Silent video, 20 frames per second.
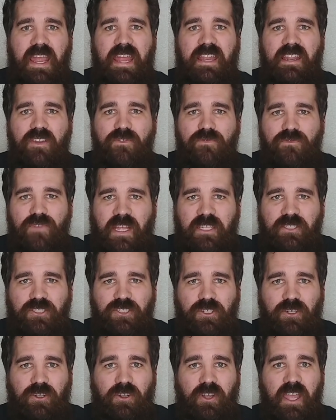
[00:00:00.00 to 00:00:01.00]
and
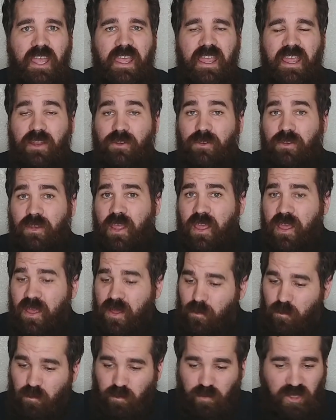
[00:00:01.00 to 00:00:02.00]
adventure and
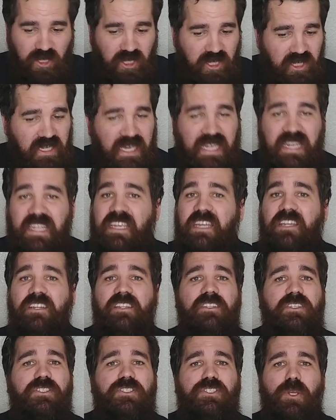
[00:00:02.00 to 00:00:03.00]
getting into
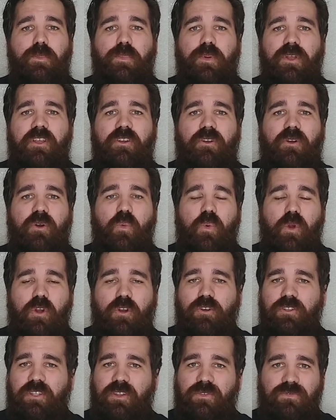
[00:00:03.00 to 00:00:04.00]
the superhero
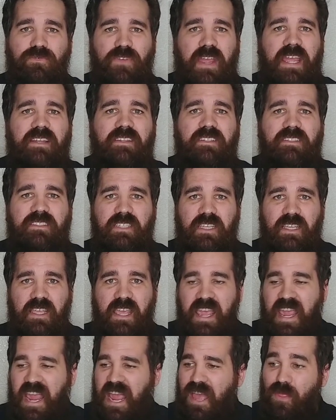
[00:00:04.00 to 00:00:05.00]
world and fantasy.
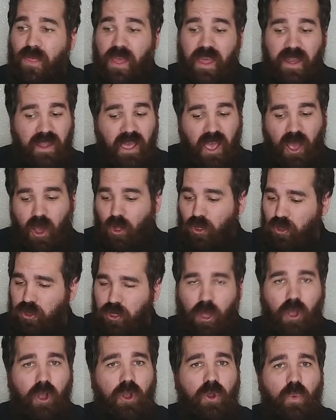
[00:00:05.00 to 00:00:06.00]
And then
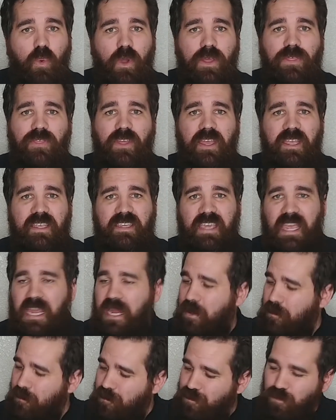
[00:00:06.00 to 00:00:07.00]
along with it
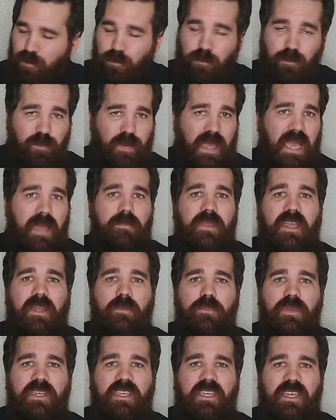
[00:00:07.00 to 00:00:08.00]
came Batman
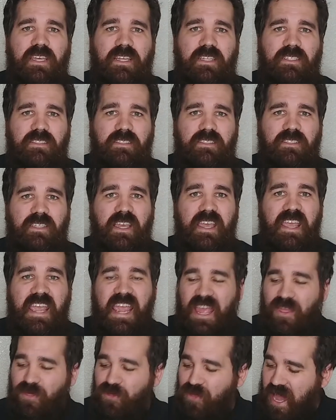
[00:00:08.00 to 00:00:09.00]
Begins.
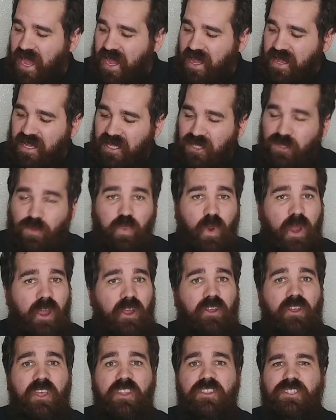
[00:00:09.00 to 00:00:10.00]
And that is
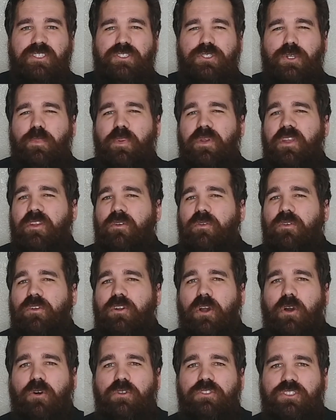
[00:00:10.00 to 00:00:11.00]
where the superhero
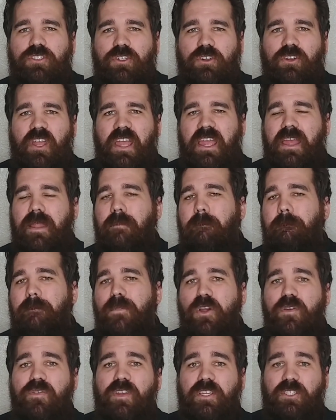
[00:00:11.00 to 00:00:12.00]
culture and
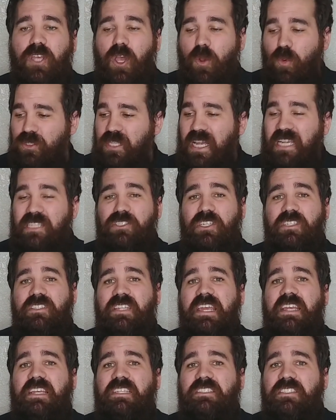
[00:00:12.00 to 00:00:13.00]
movies was actually
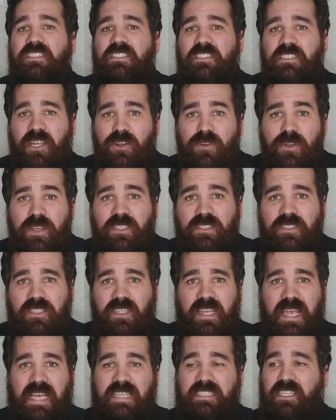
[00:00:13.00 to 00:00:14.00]
taken
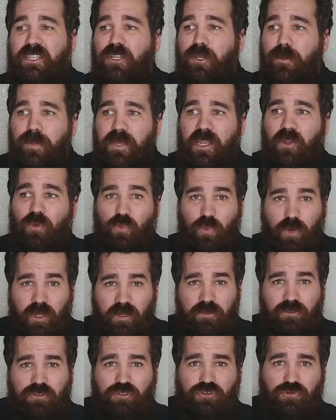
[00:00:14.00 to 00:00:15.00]
seriously as it could be a
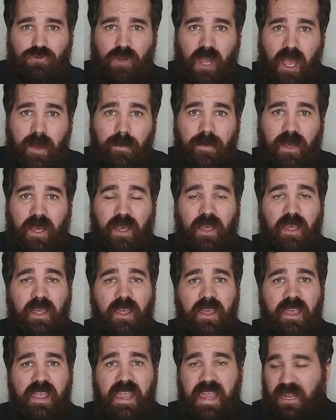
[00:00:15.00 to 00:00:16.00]
real drama
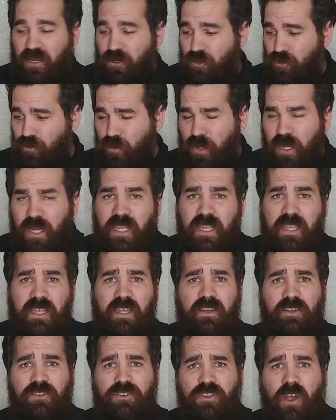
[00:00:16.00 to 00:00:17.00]
and gritty
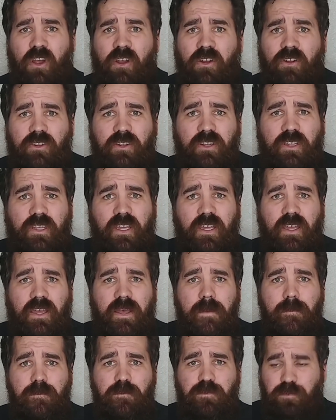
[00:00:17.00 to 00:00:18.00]
and dark.
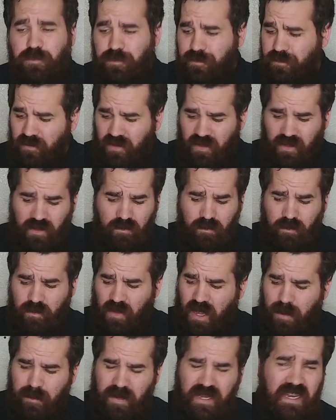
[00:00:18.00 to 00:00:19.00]

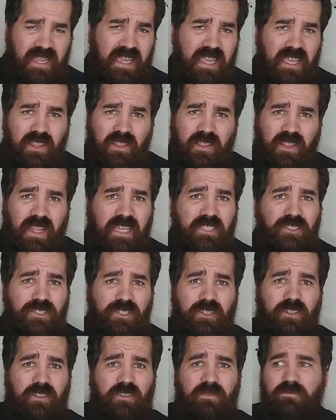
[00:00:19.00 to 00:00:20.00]
I mean, Heath
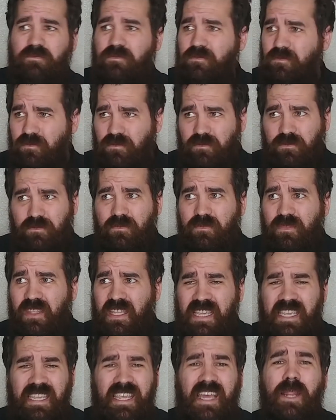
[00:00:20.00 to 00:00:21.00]
Ledger,
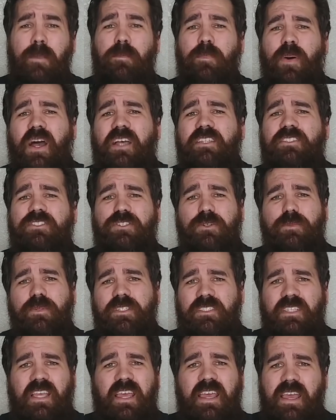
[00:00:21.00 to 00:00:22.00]
he got a
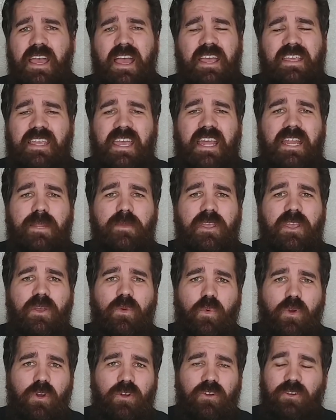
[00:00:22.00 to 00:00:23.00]
posthumous Academy
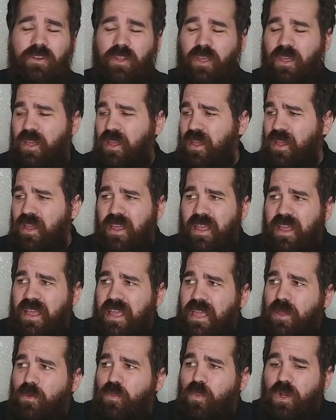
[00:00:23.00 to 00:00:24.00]
Award.
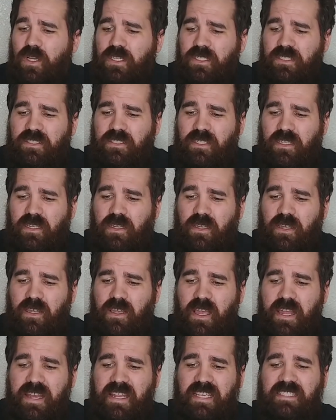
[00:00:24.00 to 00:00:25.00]
It was
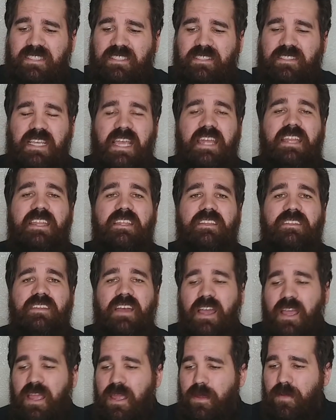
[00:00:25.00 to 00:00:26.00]
an exciting
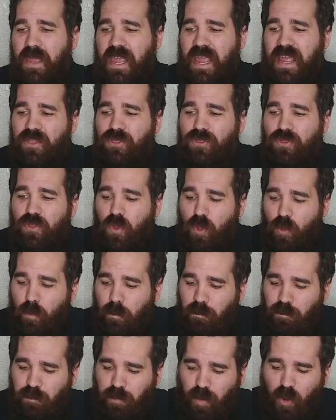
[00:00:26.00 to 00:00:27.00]
time, and
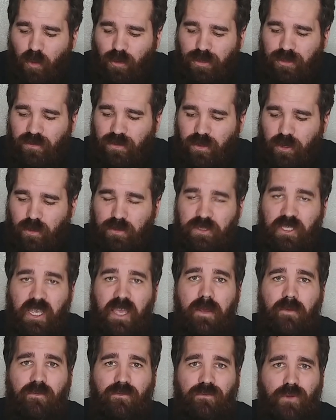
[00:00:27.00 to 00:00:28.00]
both of those
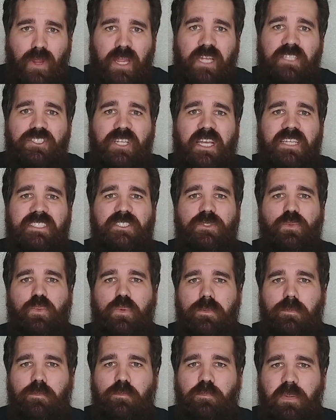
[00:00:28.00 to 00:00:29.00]
franchises
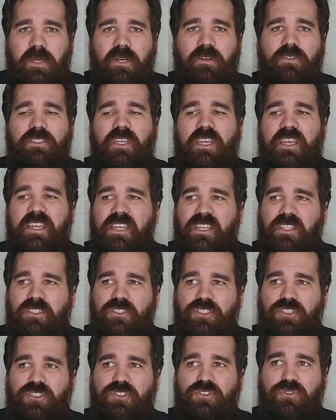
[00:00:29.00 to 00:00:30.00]
were built in
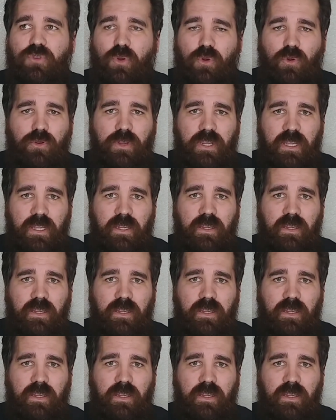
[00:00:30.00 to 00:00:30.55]
story